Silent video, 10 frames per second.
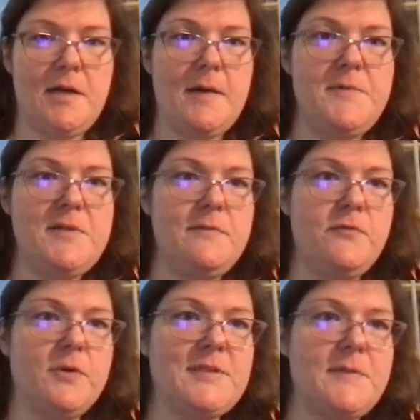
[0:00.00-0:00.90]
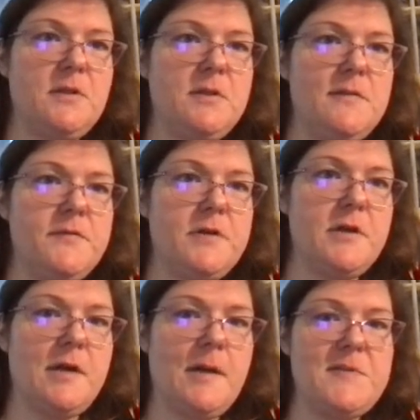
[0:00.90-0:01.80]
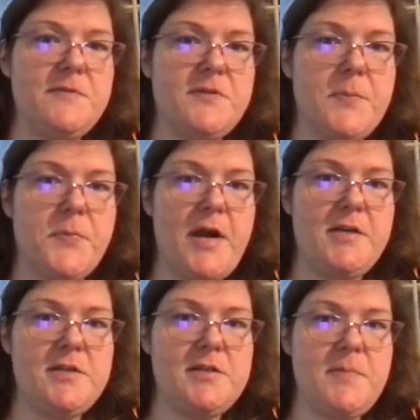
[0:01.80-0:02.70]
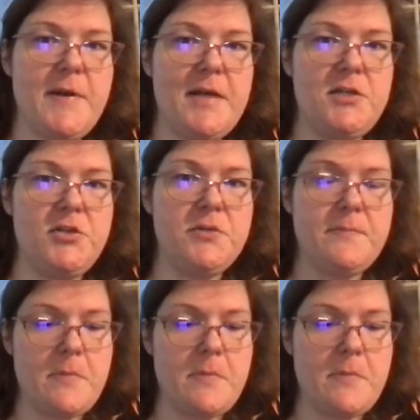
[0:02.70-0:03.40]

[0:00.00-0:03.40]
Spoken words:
opt-in form because I've been looking for an opt-in for that pregnancy page.